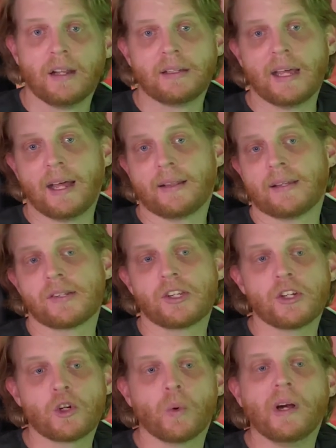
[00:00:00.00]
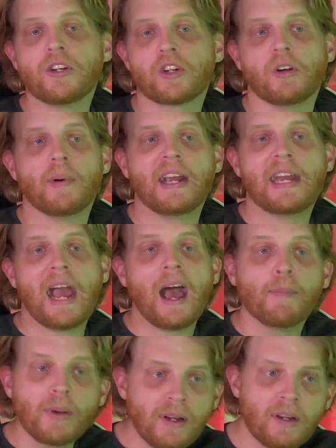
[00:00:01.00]
that this situation might
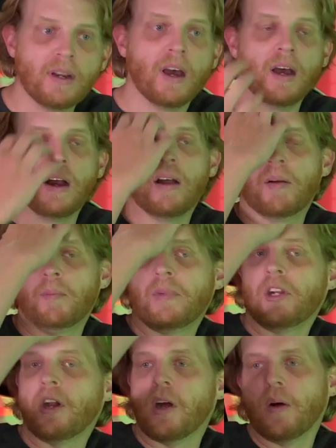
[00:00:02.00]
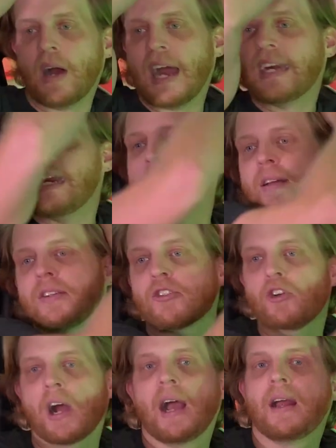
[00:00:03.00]
happen. I can't
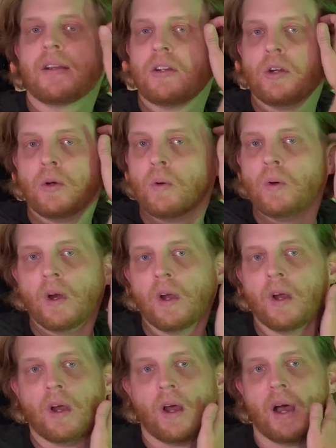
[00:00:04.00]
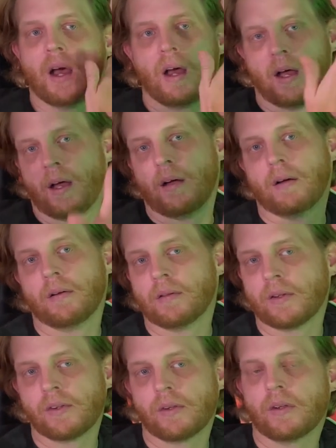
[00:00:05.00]
try to
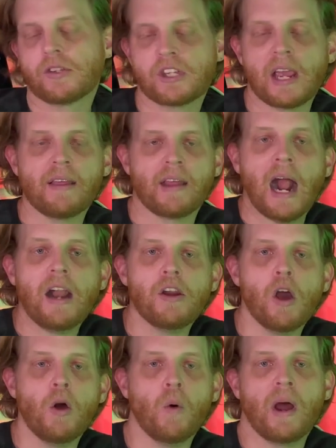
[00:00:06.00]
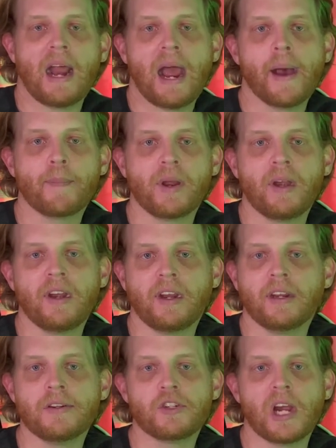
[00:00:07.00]
say that I know what happened
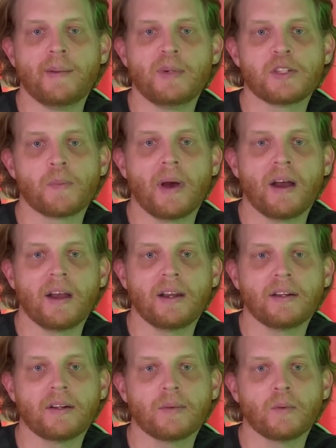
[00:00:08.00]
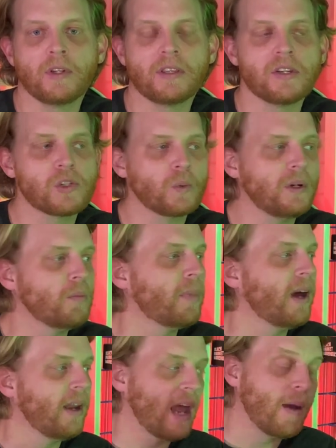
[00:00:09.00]
in Jamie's mind with this one,
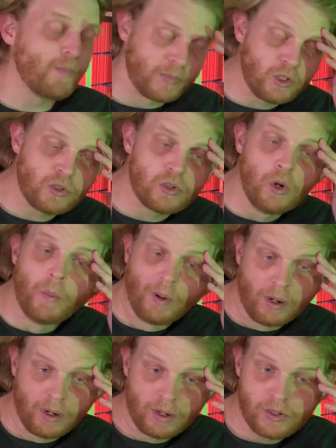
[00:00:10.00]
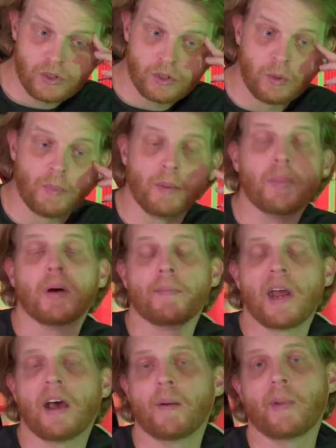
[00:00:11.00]
but I'm super, super
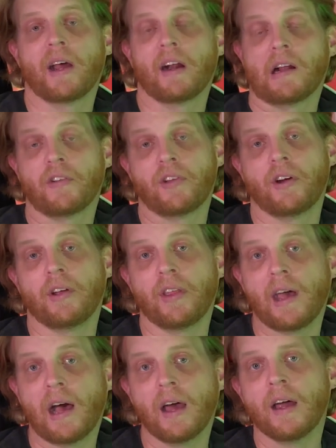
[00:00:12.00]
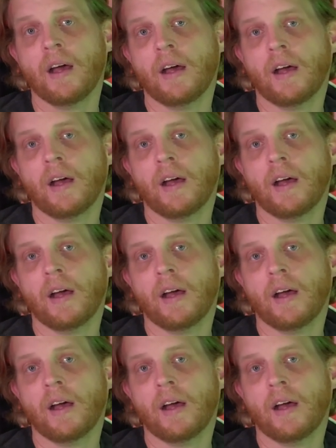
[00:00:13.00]
bummed out about it, I'll tell you that.